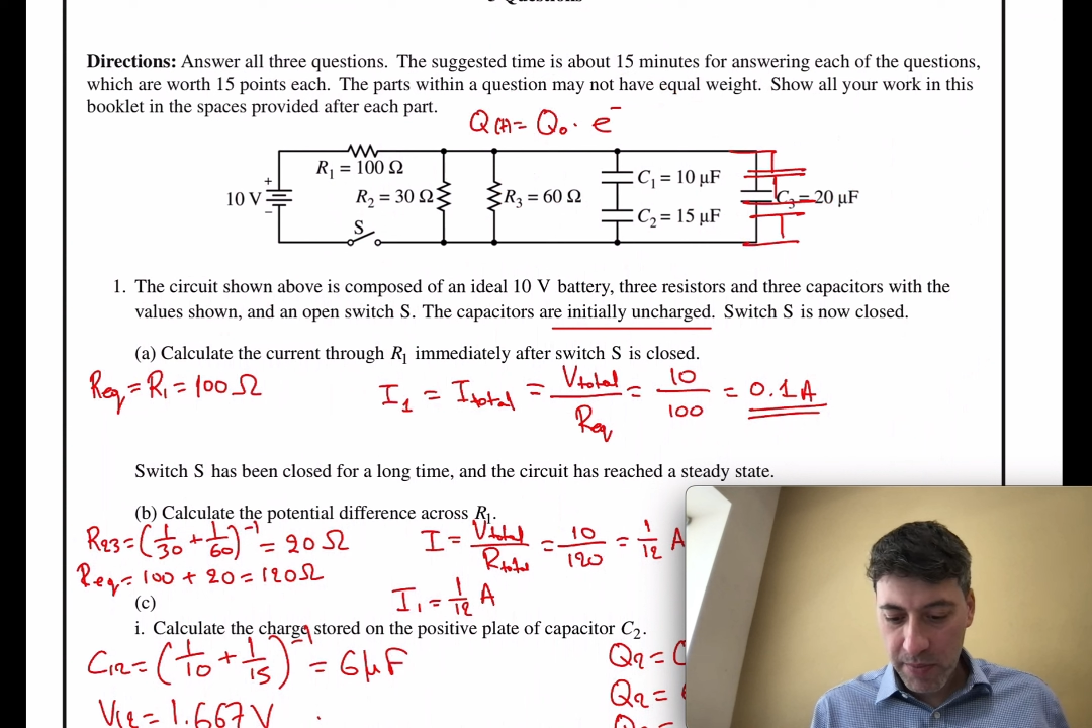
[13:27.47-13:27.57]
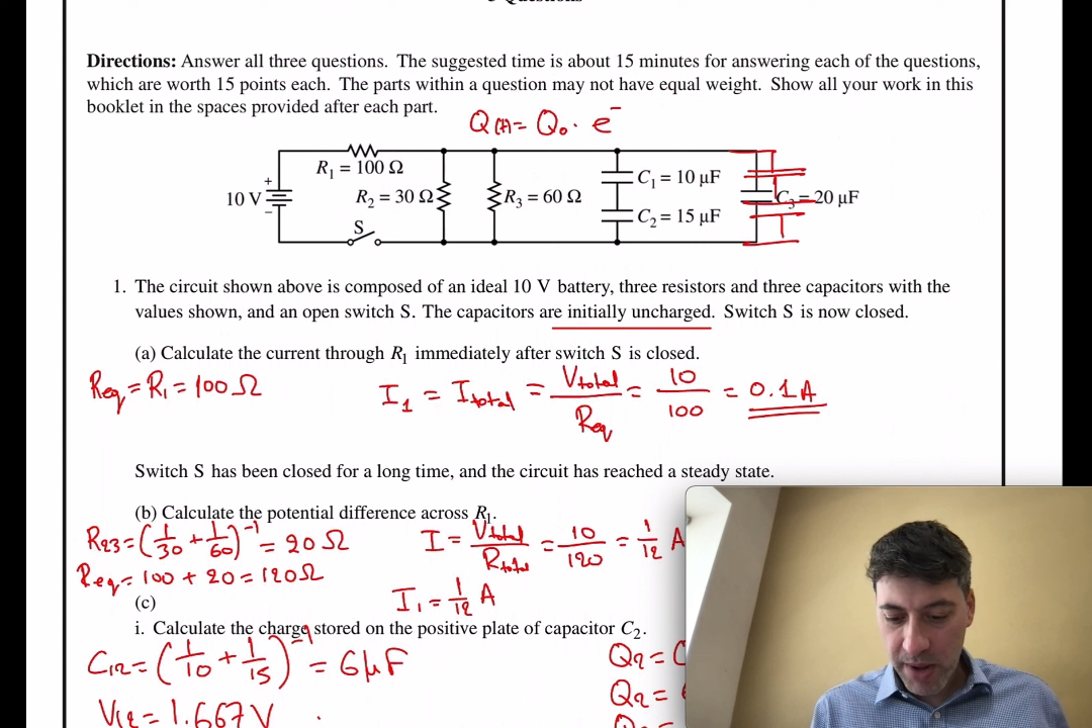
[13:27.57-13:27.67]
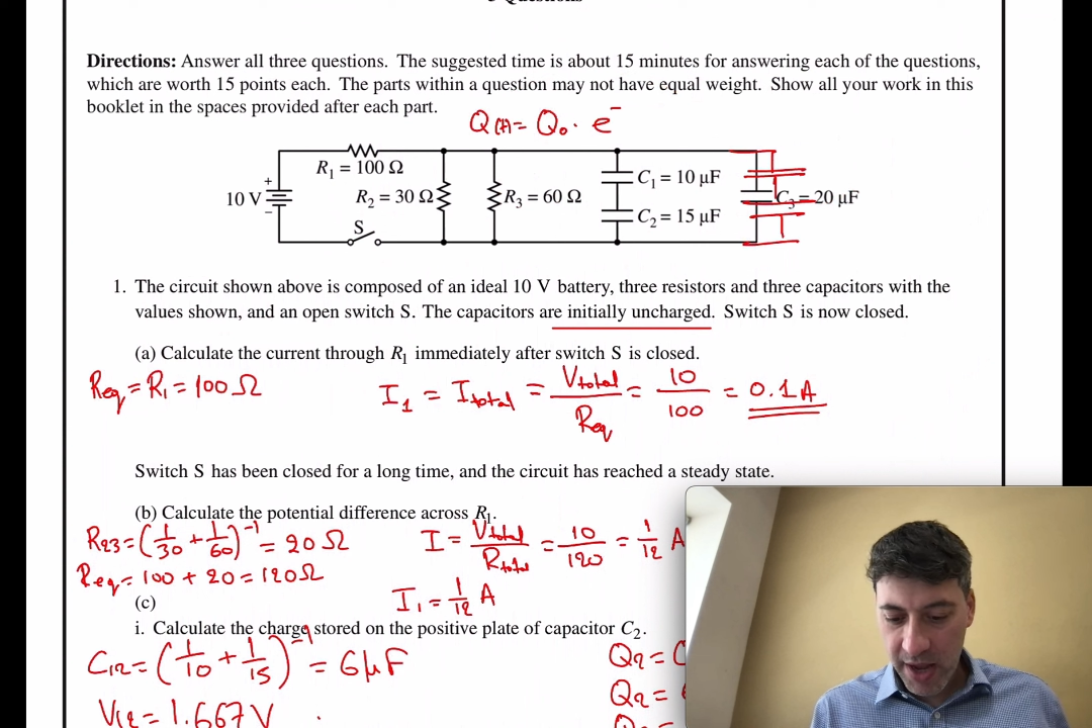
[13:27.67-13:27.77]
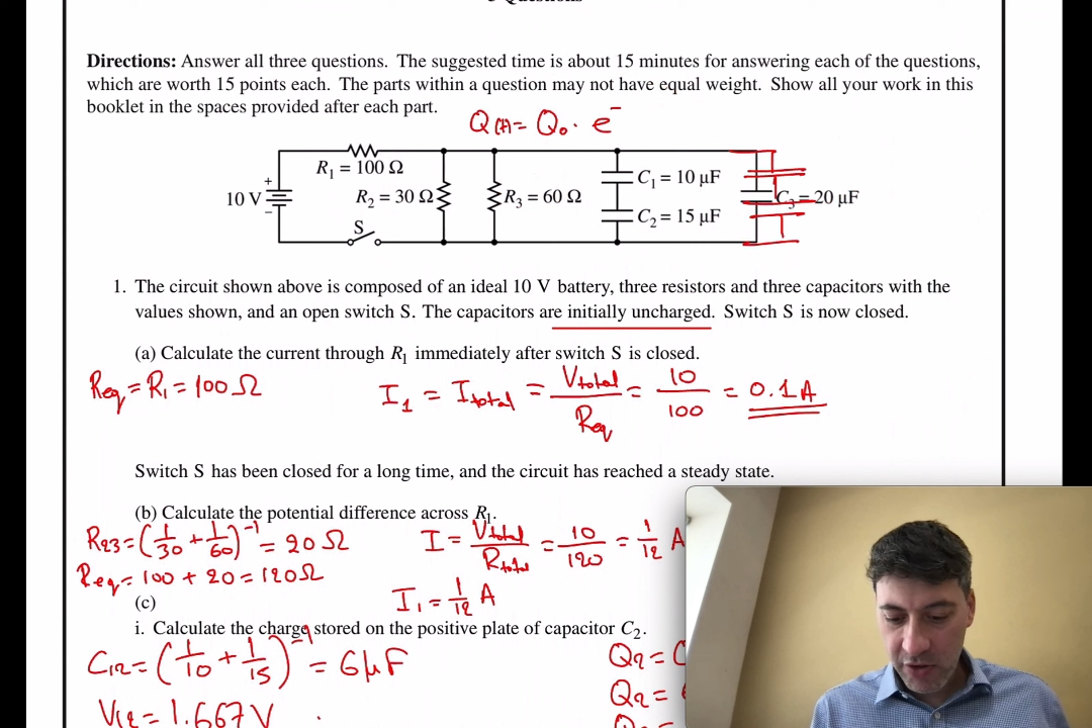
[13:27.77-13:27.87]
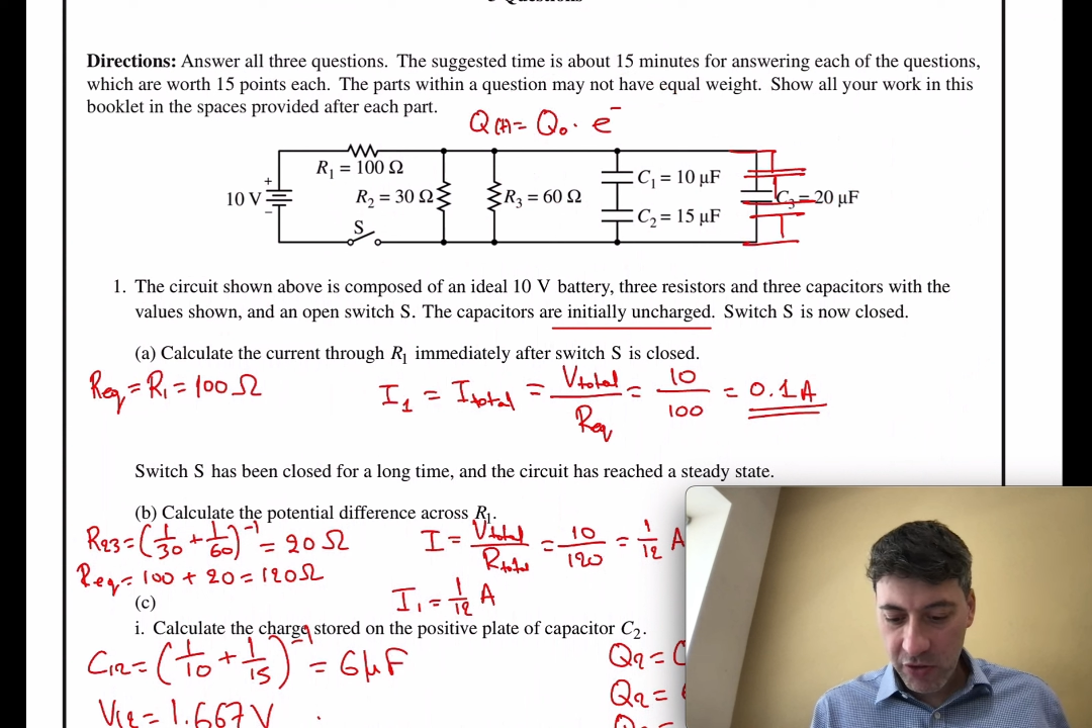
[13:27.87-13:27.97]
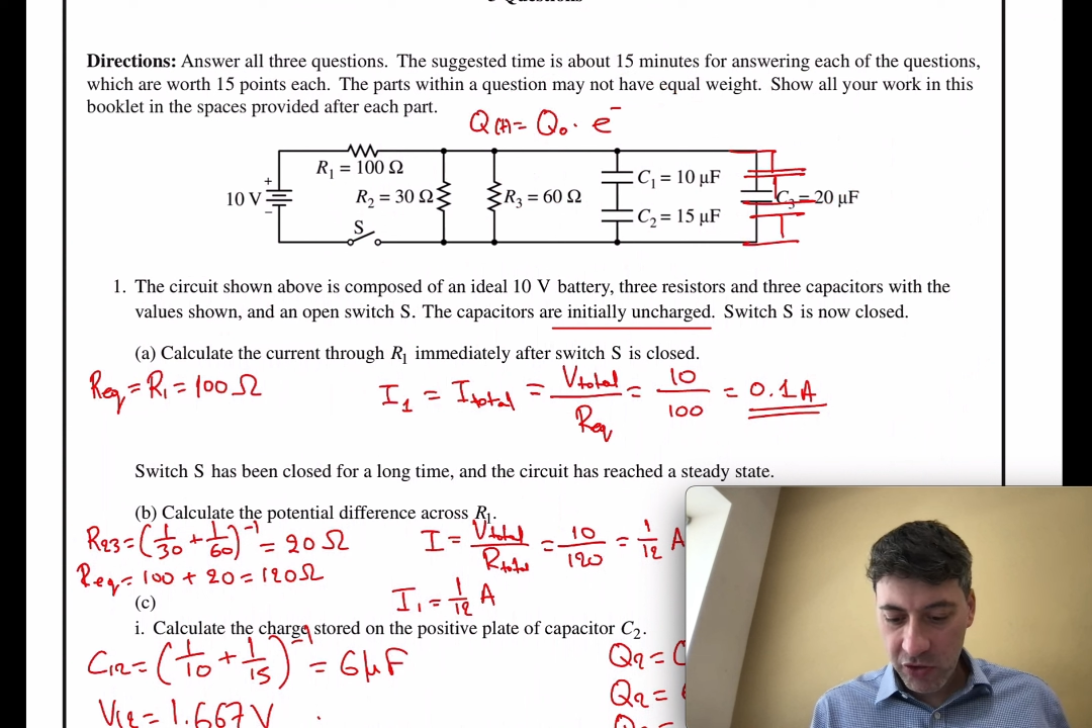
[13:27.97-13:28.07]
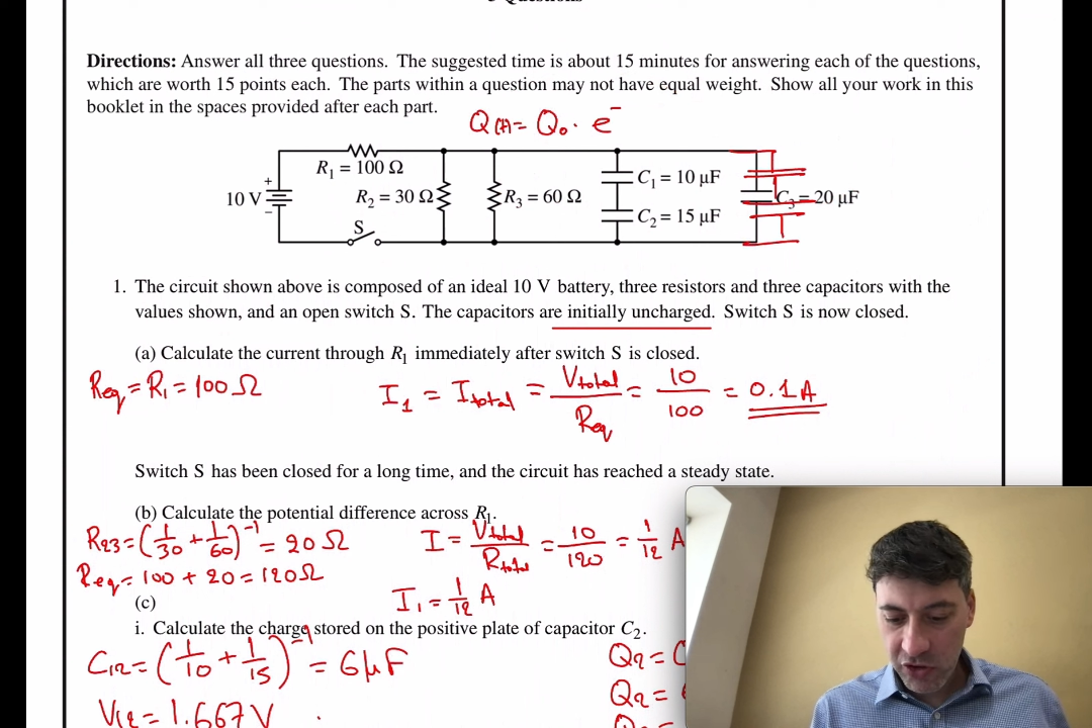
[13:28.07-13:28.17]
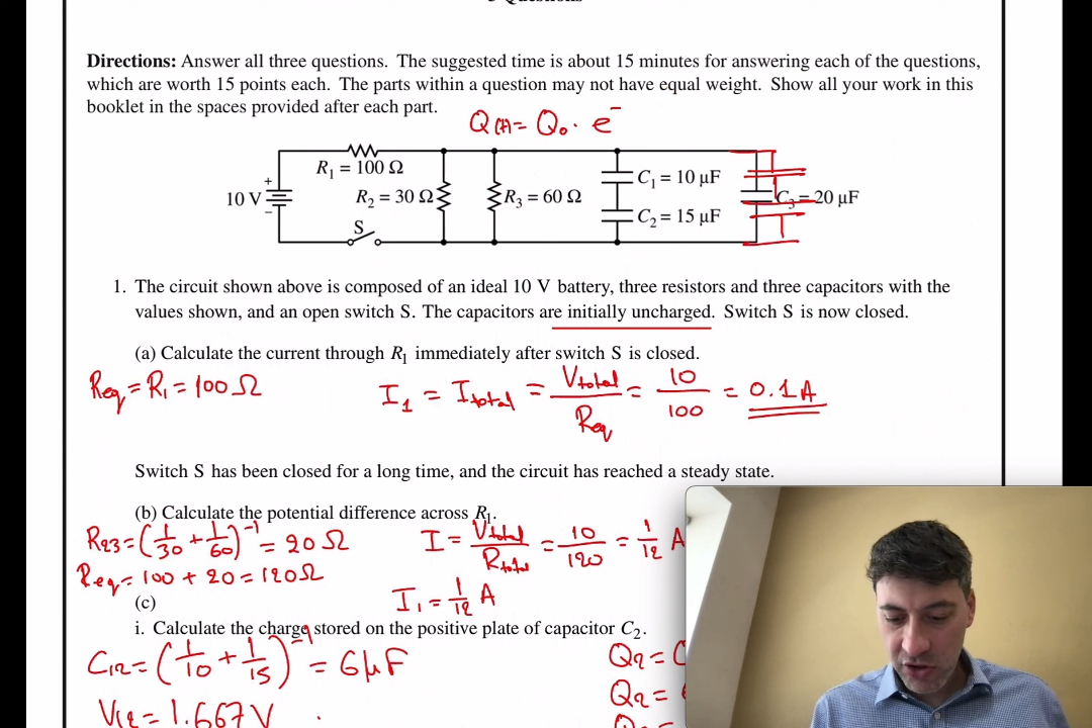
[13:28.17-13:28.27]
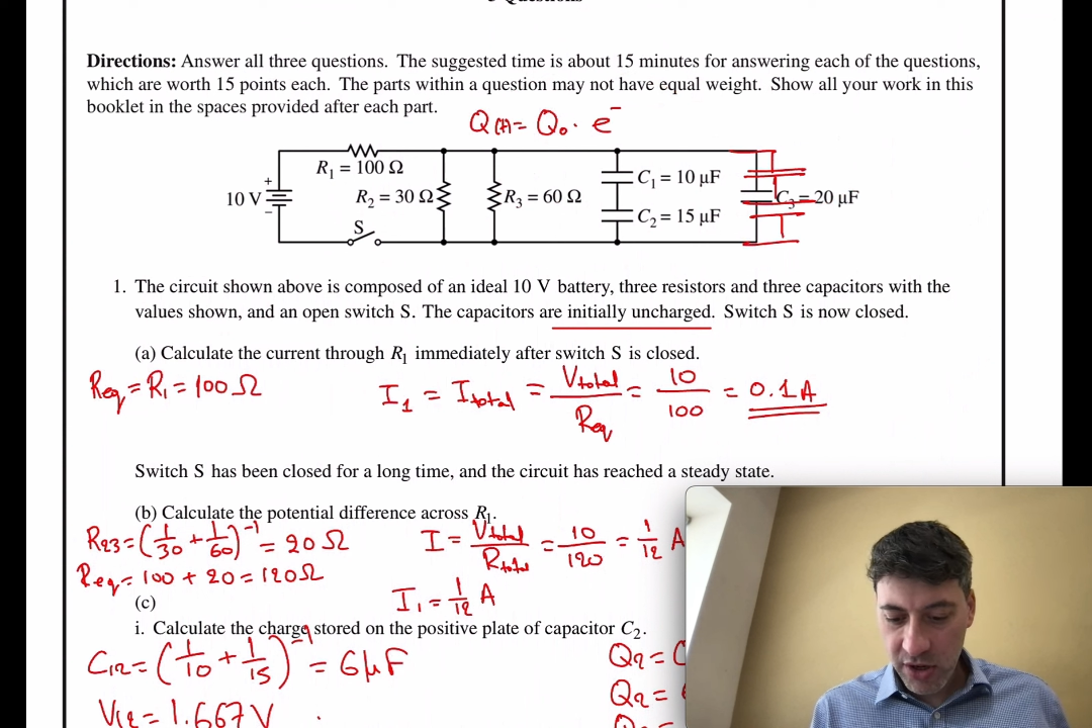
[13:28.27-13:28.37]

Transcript: minus